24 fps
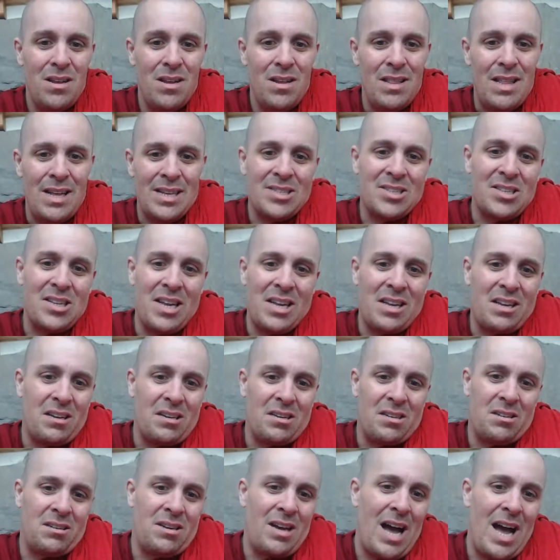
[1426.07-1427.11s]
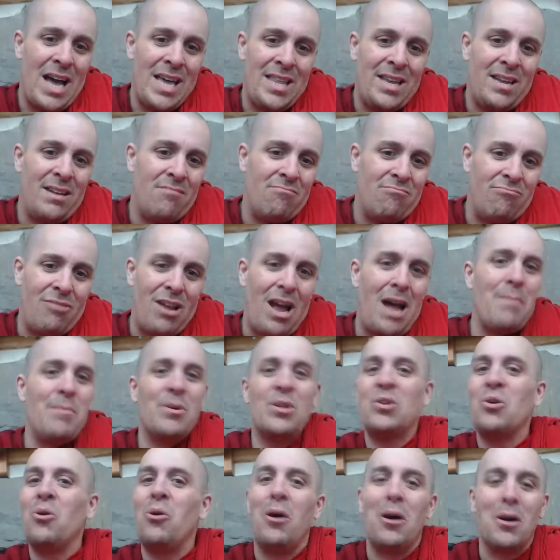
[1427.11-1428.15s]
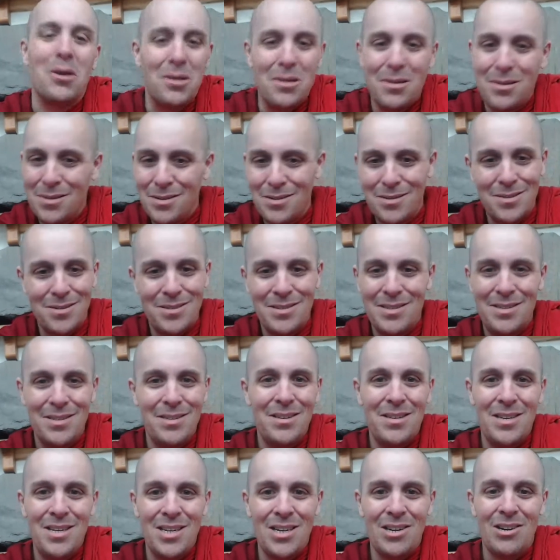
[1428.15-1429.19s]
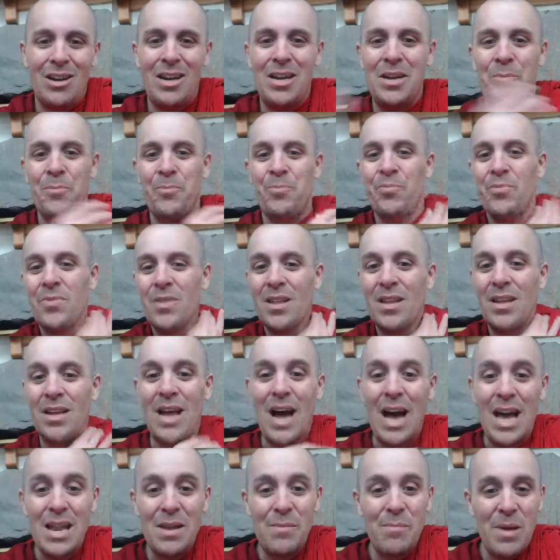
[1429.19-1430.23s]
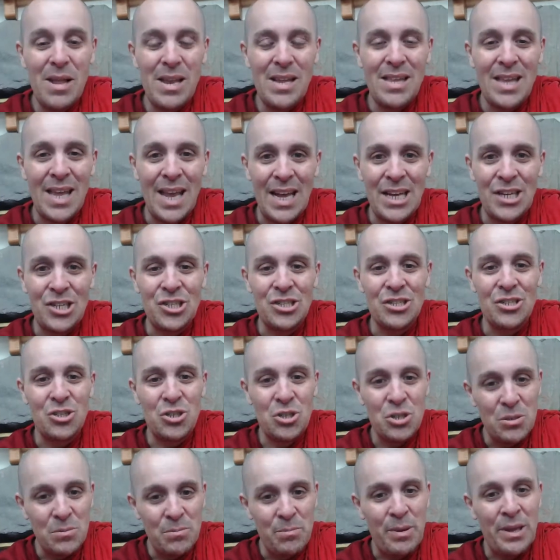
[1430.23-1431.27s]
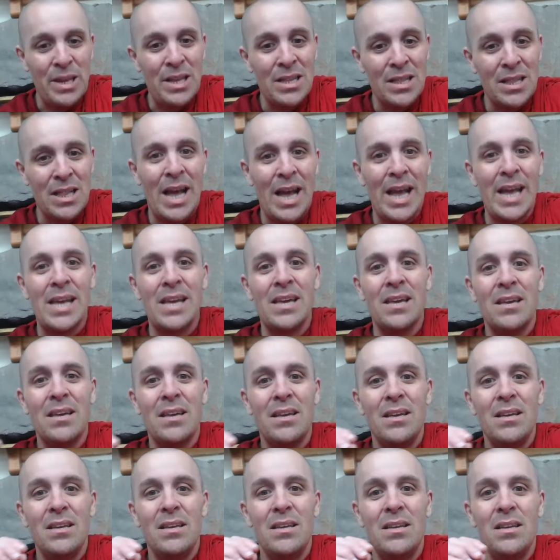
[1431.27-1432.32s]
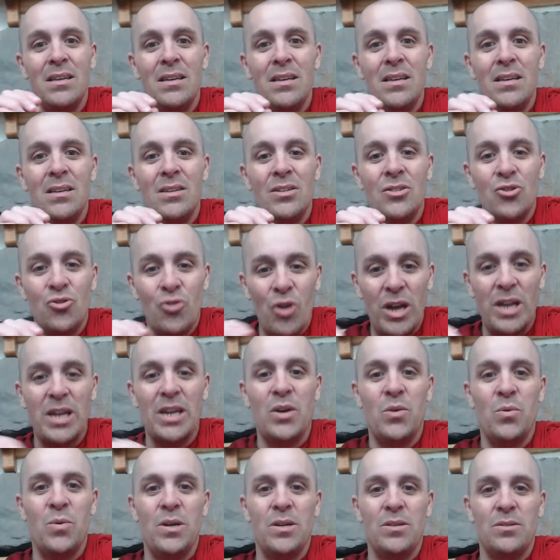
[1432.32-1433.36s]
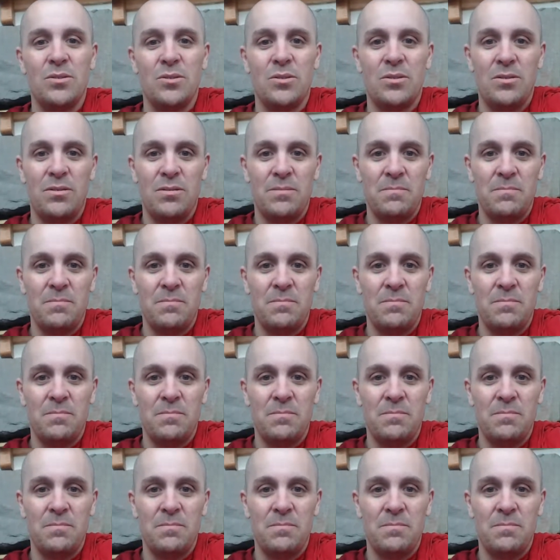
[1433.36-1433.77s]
That's like a guided Dhamma talk, right? Guided meditation should be like training wheels.